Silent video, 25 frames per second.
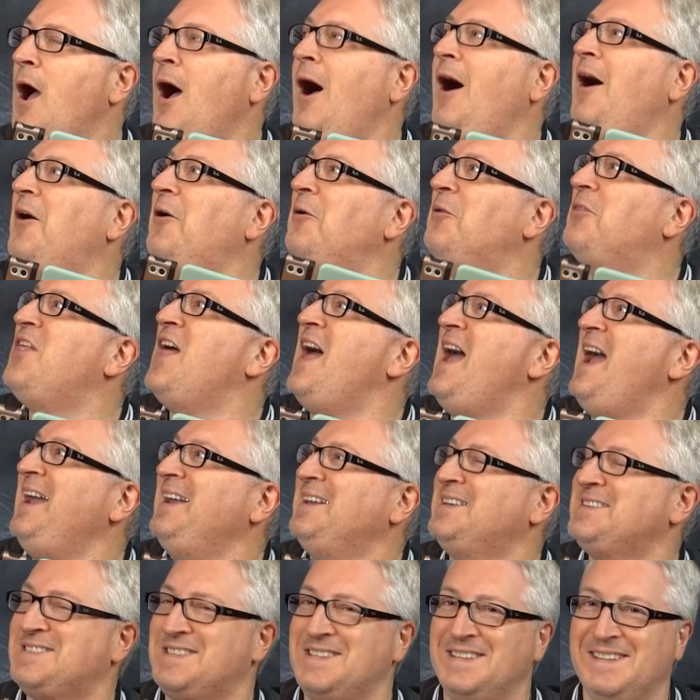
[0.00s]
Oh,
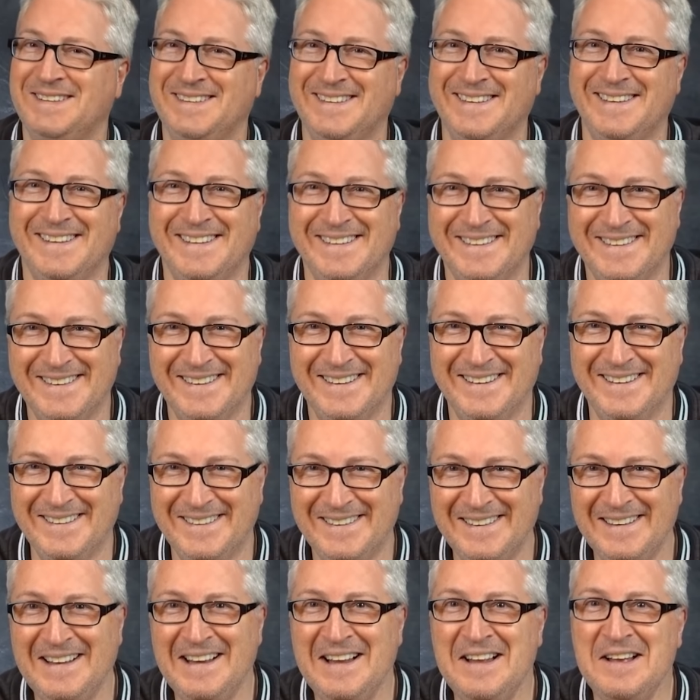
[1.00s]
thanks.
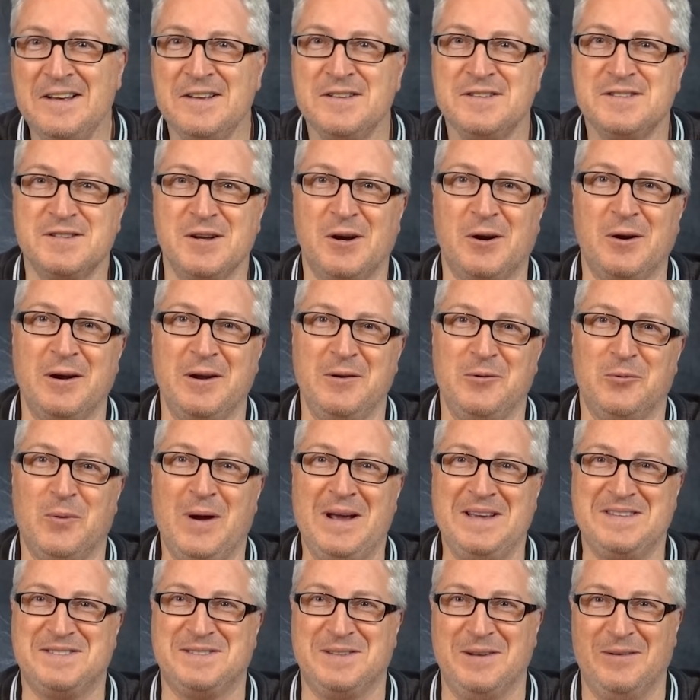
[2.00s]
Sorry,
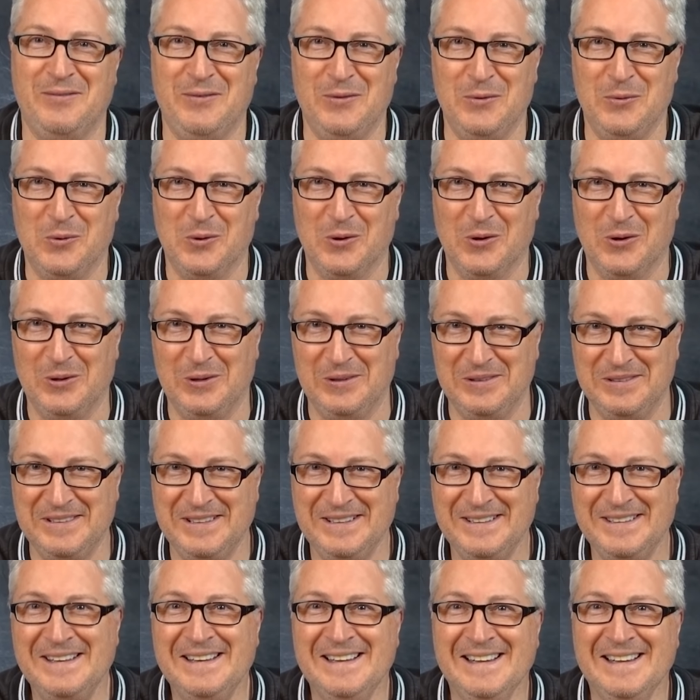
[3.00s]
rest of the world.